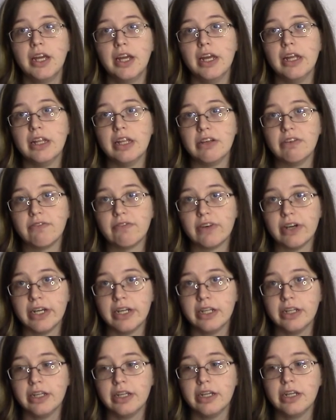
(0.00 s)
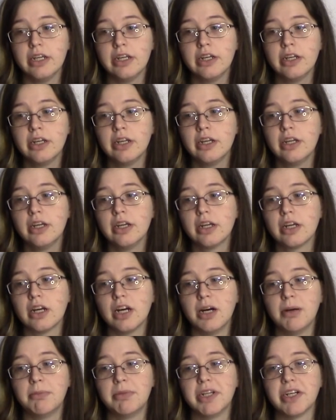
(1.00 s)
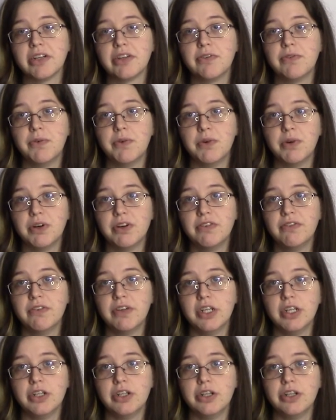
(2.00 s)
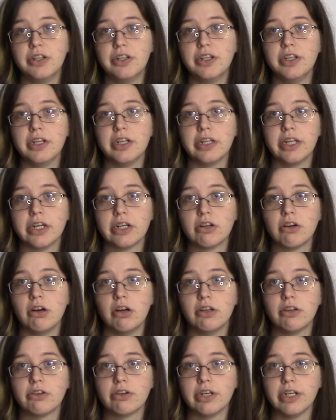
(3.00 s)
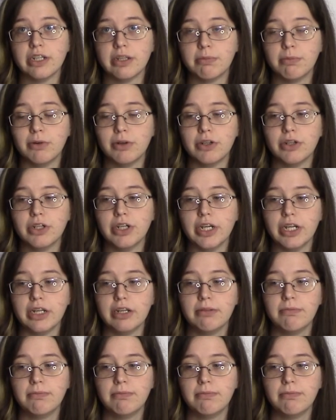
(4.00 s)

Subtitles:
And then finally, complex 4 finishes the electron transport chain.